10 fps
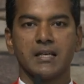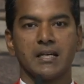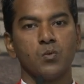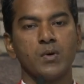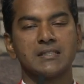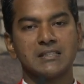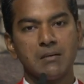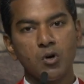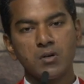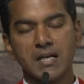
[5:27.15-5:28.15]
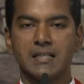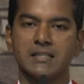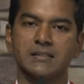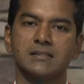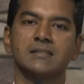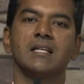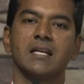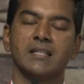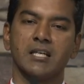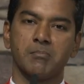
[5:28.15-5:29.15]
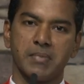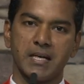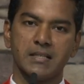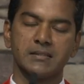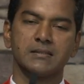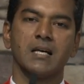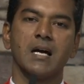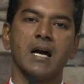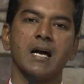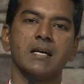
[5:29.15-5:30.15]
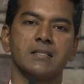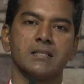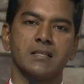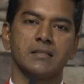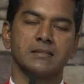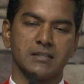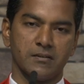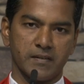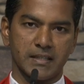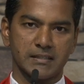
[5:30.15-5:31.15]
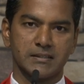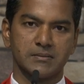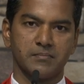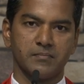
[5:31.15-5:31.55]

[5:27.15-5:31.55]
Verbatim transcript: Can we support others in their pains and sufferings?